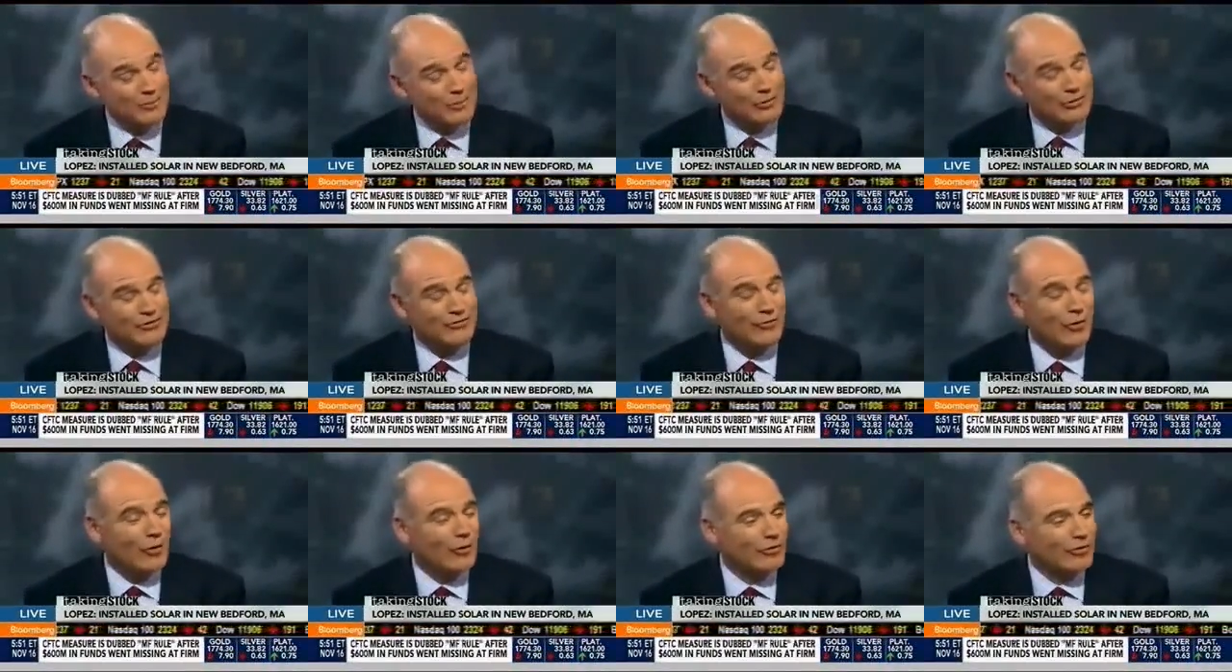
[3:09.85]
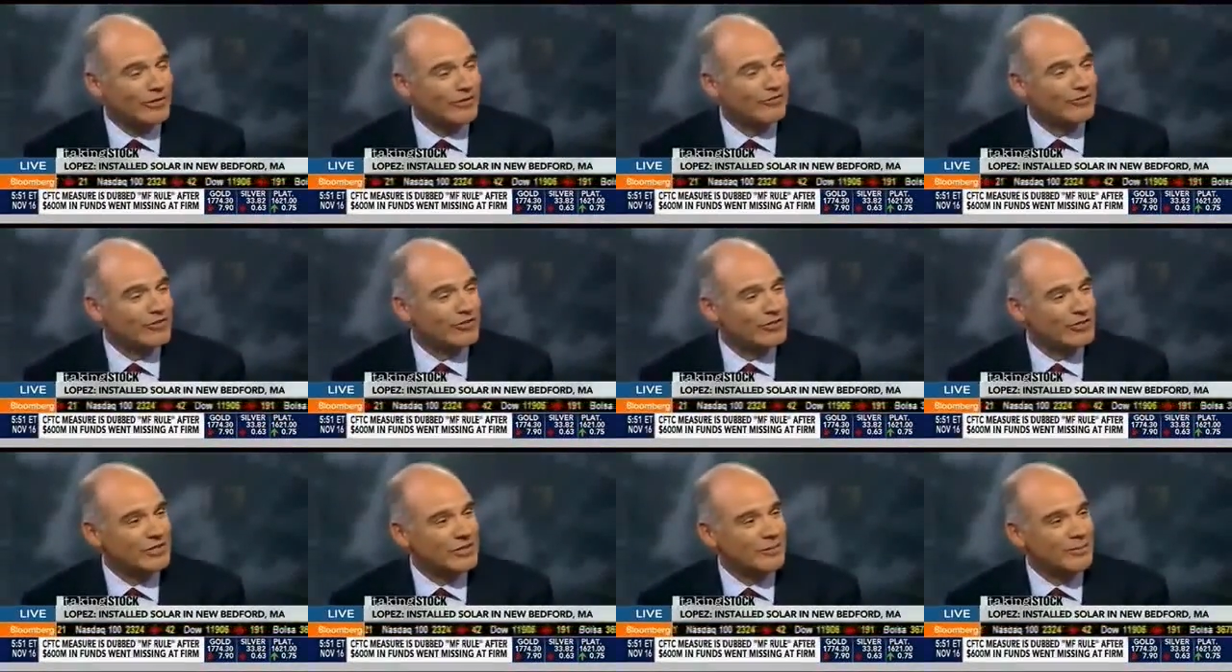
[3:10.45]
push forward the
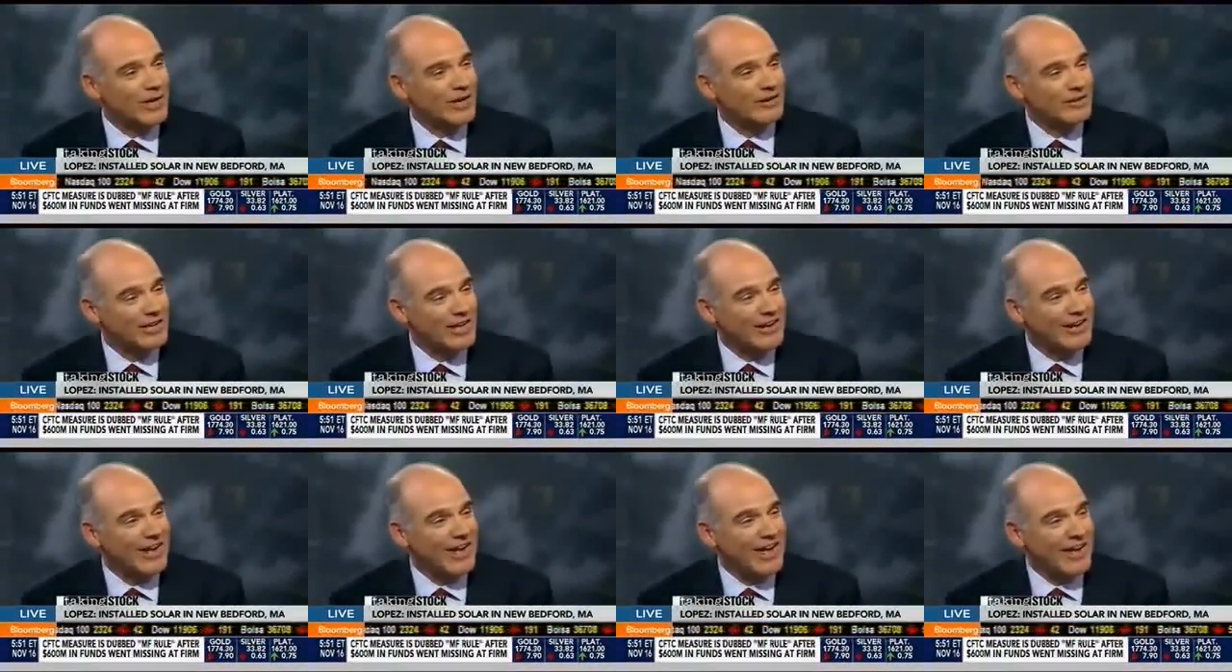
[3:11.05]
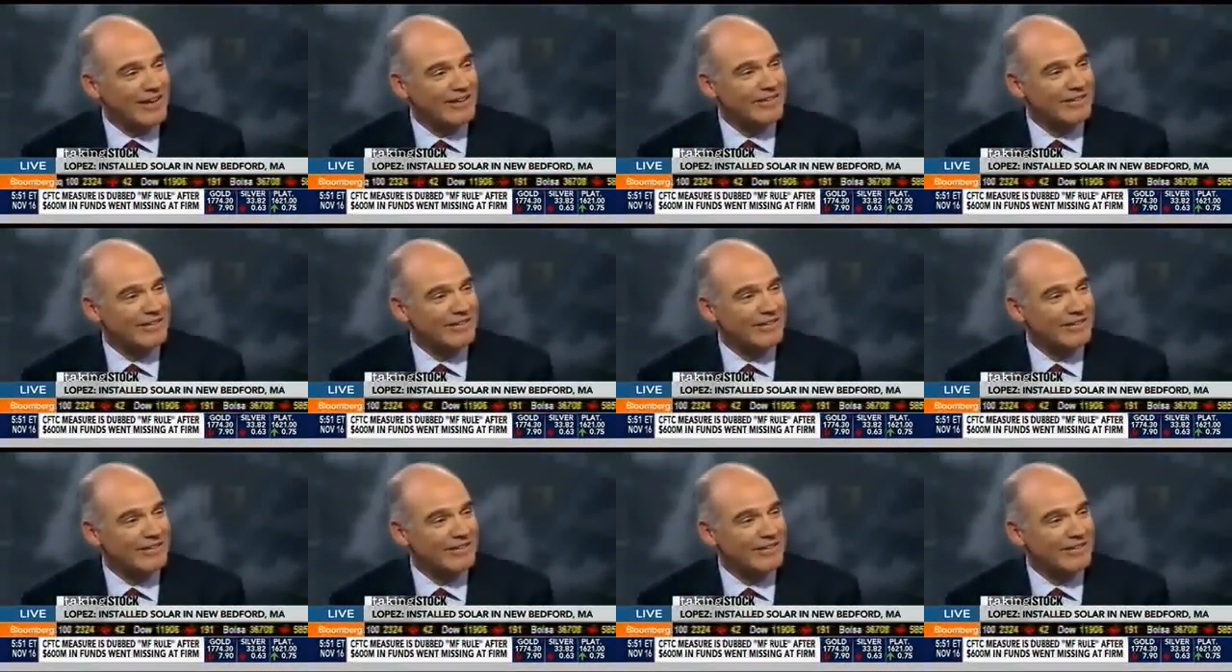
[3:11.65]
vision that Mayor Lang had.